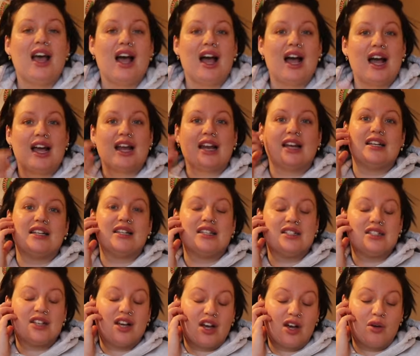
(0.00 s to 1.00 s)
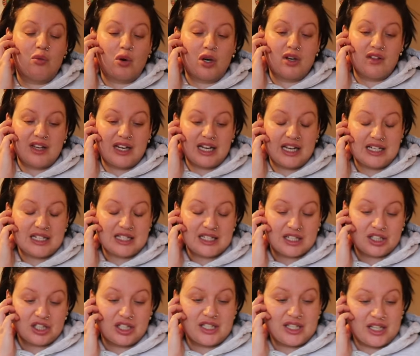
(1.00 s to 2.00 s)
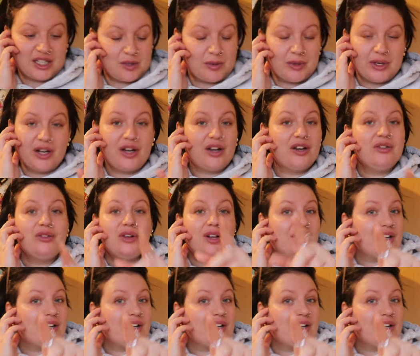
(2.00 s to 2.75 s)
And one of the ladies actually said to me, no,